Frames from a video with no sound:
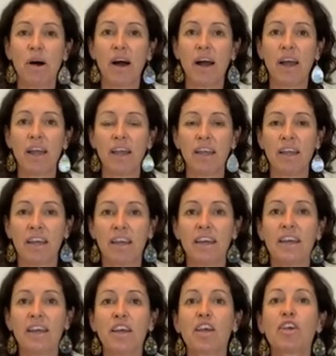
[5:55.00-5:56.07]
my
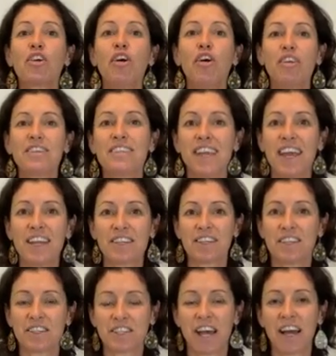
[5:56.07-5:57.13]

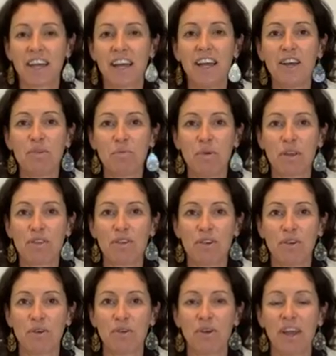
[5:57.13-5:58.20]
contact Tucker
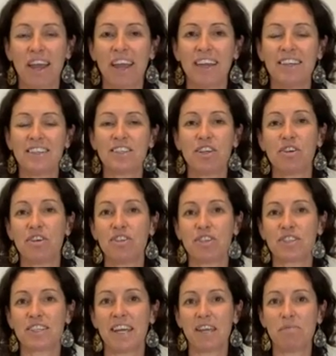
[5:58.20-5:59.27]
with you, and you can
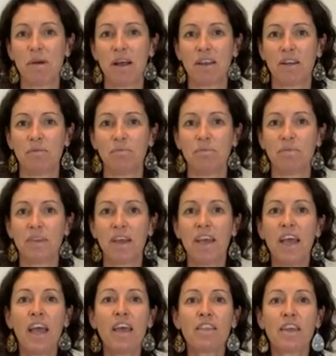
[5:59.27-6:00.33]
just email him.
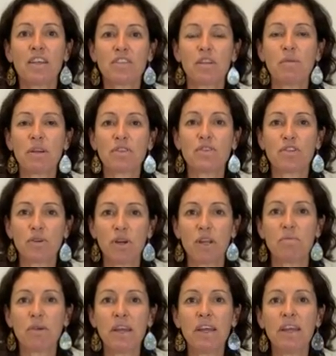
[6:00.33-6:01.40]
Thanks so much for
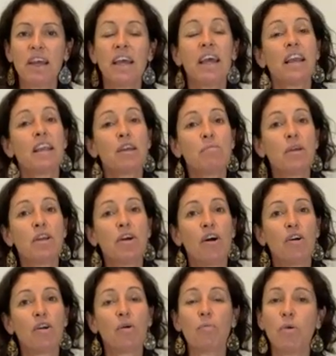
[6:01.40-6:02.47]
joining me. Let me
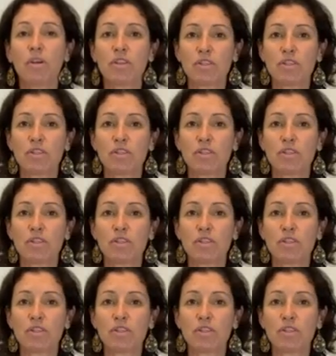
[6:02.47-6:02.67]
know